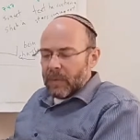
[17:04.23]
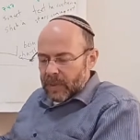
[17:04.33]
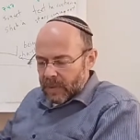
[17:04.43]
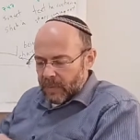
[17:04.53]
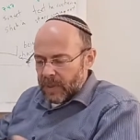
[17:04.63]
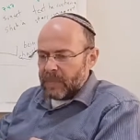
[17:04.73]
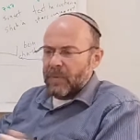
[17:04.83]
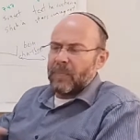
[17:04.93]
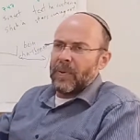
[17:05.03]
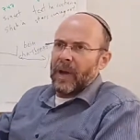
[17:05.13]
we
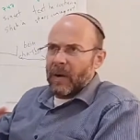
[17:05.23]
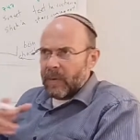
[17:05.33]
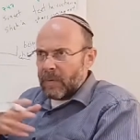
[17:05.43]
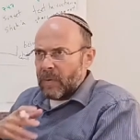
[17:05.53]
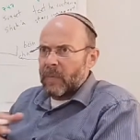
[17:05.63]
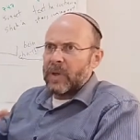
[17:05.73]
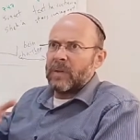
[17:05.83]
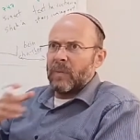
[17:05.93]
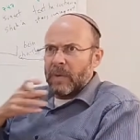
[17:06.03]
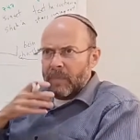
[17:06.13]
prepare,
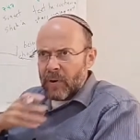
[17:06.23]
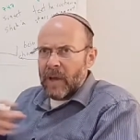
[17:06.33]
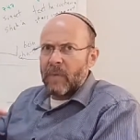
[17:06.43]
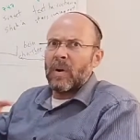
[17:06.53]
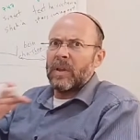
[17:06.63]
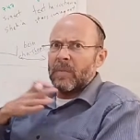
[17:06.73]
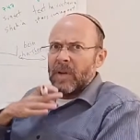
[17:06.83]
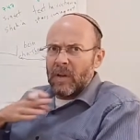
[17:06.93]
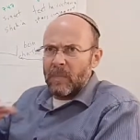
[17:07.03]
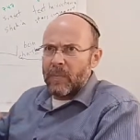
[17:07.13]
we pray, we're in the
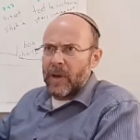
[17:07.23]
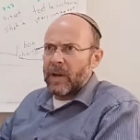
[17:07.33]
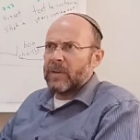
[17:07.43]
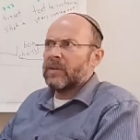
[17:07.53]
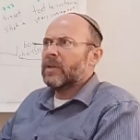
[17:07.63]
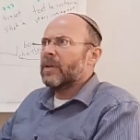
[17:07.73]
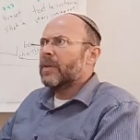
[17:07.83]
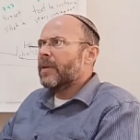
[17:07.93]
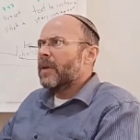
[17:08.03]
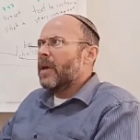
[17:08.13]
middle of the prayers,
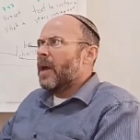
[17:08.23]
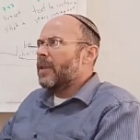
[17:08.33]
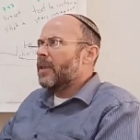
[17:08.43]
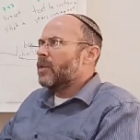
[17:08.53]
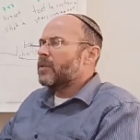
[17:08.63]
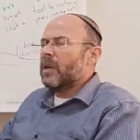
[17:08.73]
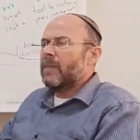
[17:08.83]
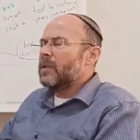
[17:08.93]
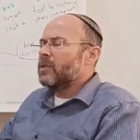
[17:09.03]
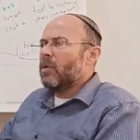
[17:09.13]
and then all of a sudden
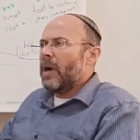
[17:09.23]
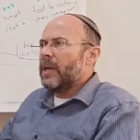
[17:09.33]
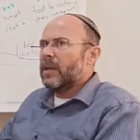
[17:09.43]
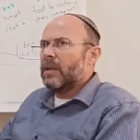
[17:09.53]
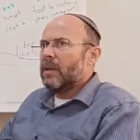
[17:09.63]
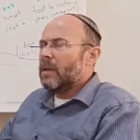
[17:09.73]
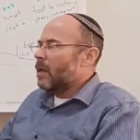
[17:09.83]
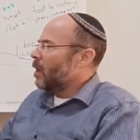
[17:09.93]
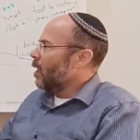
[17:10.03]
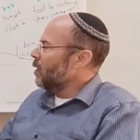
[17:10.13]
everybody's quiet,
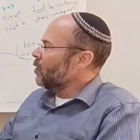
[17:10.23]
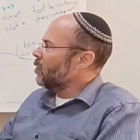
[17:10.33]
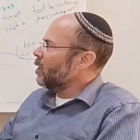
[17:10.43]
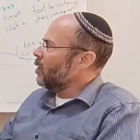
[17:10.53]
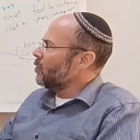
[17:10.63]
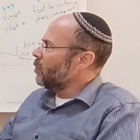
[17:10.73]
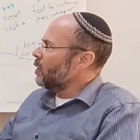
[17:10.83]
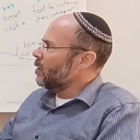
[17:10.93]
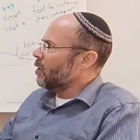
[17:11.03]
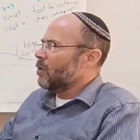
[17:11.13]
and they're looking out the
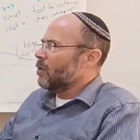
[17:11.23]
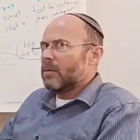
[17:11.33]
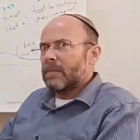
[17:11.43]
window.